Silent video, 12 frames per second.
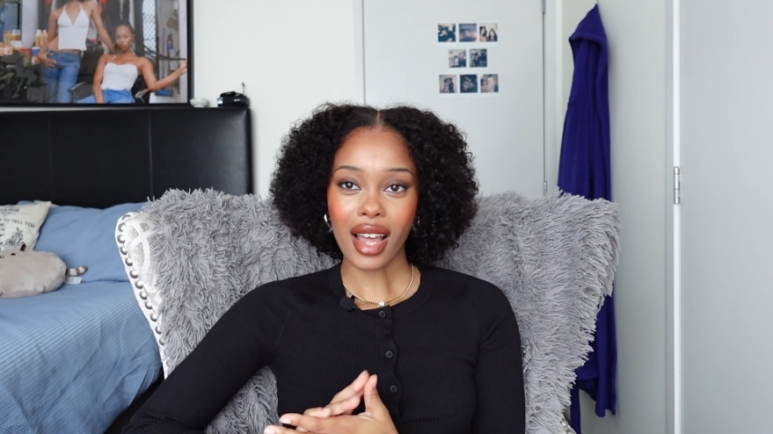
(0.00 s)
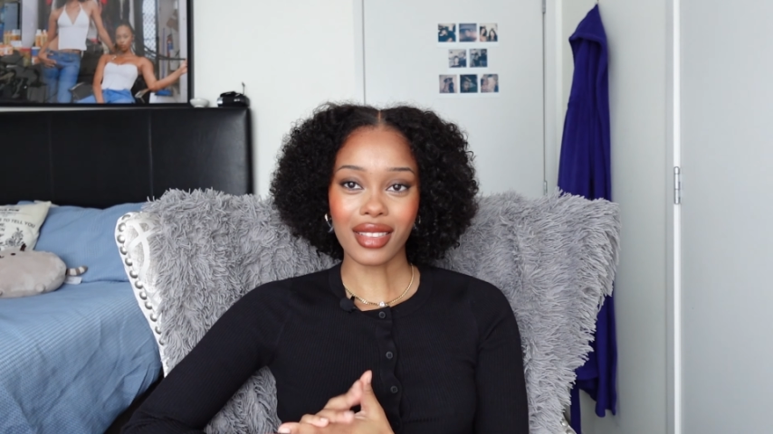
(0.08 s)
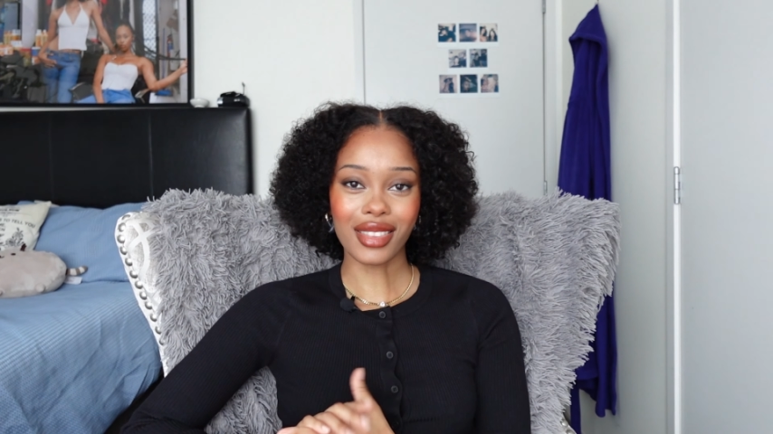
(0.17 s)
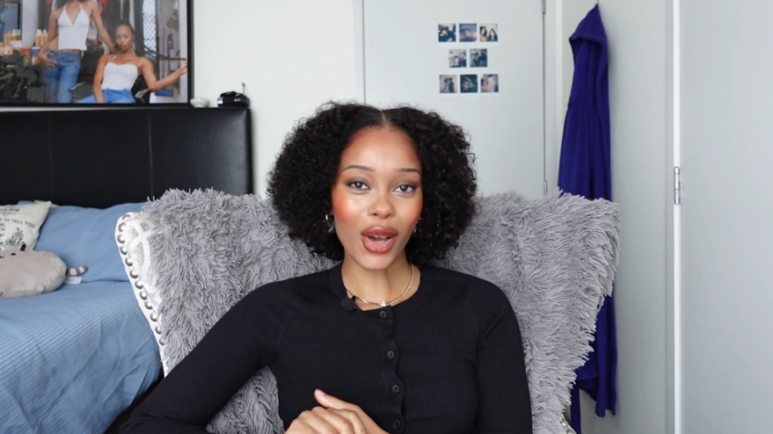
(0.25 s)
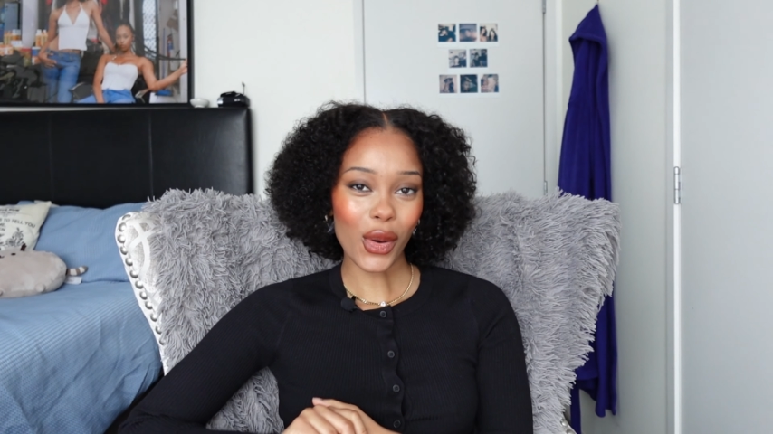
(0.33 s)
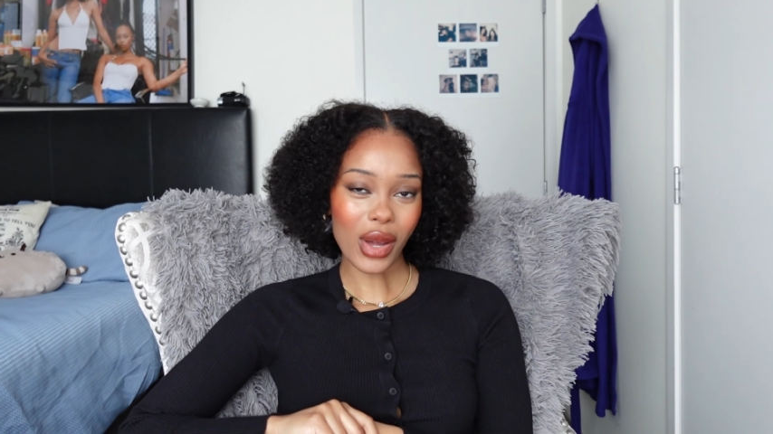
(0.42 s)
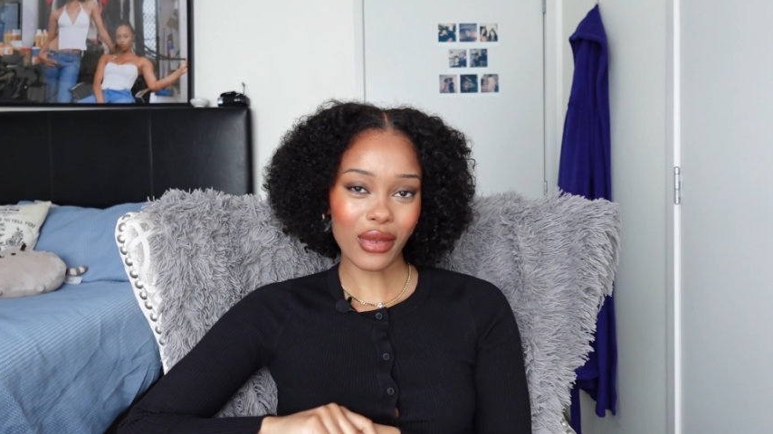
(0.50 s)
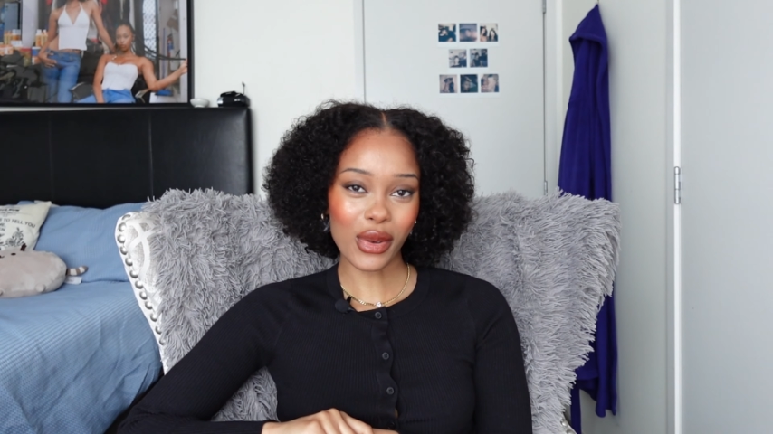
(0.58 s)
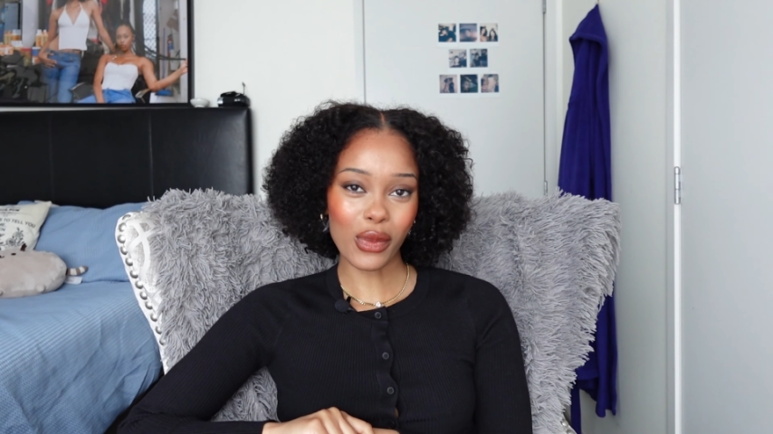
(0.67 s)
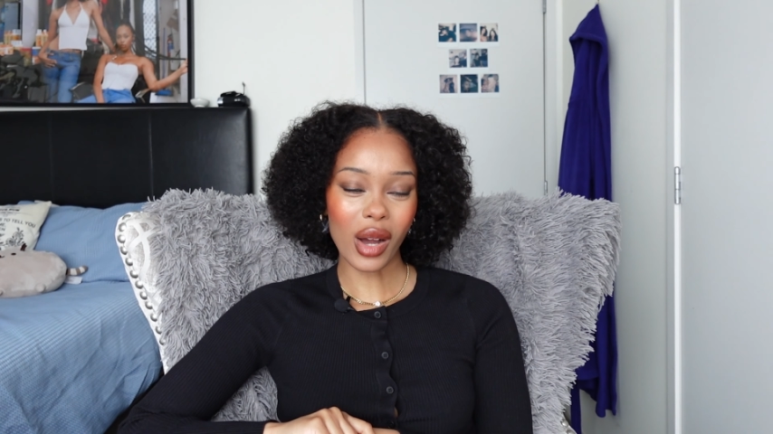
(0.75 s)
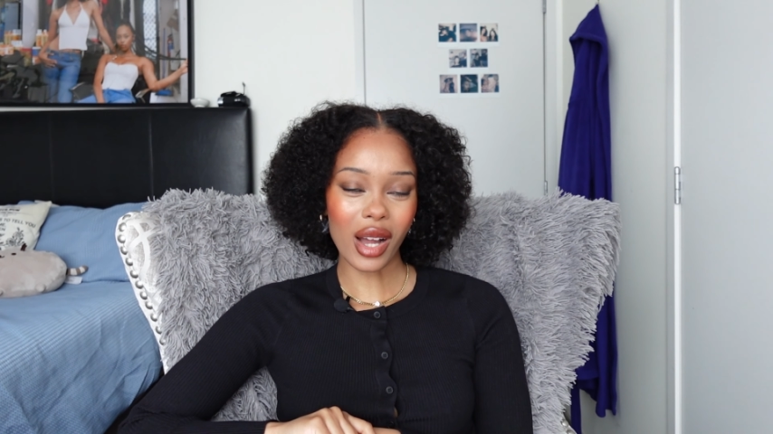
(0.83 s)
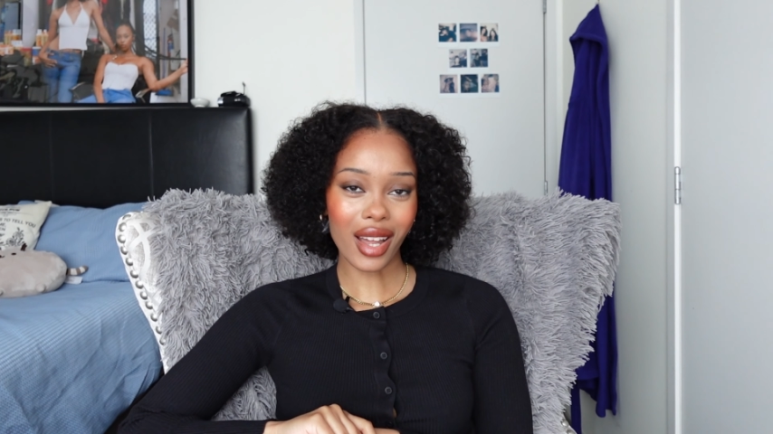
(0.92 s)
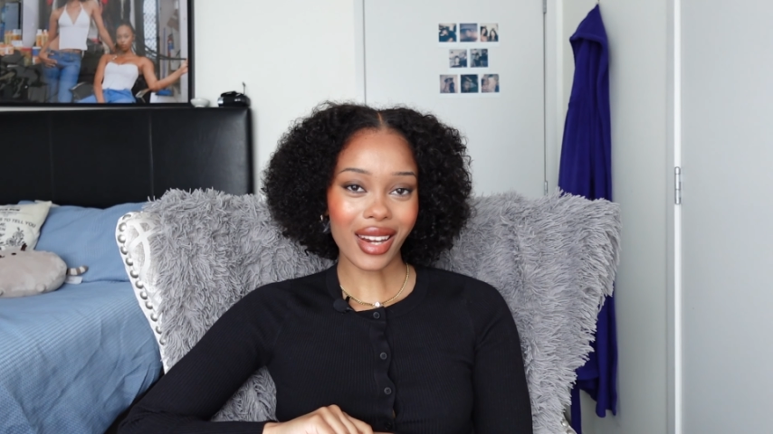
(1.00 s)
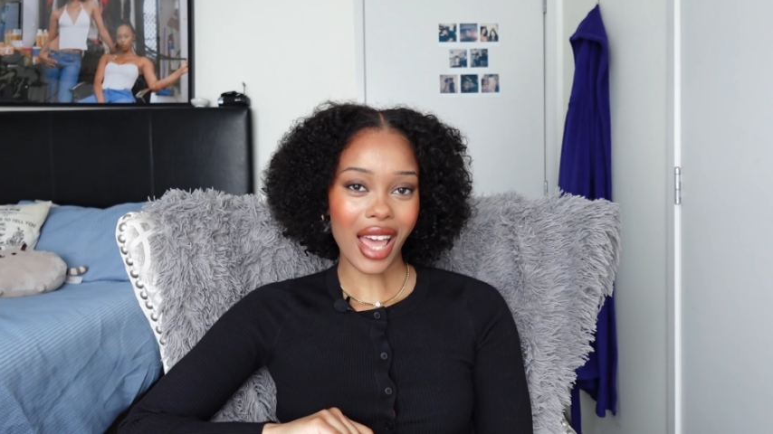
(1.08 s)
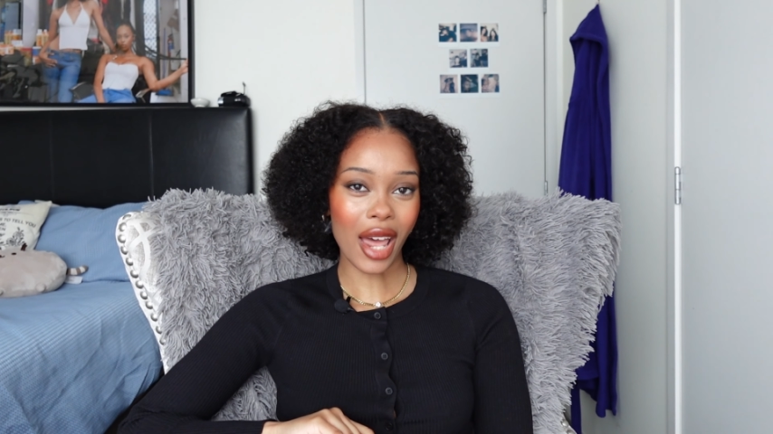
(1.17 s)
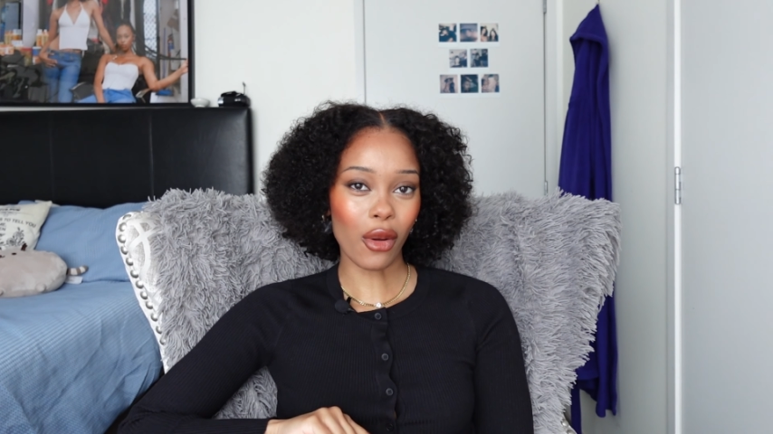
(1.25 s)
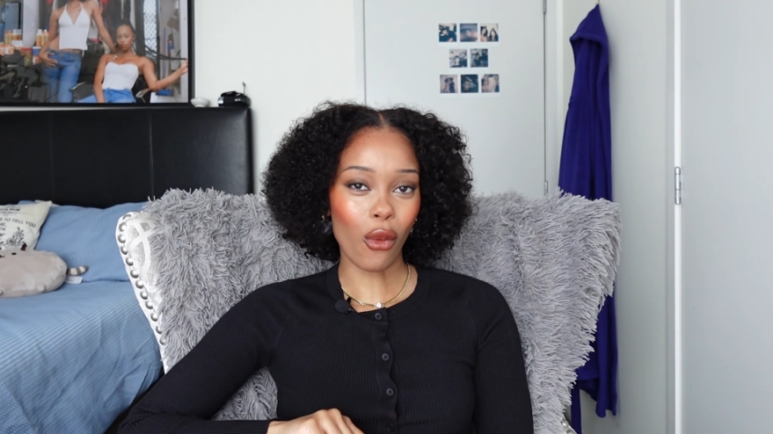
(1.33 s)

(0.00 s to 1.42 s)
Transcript: Hello everyone and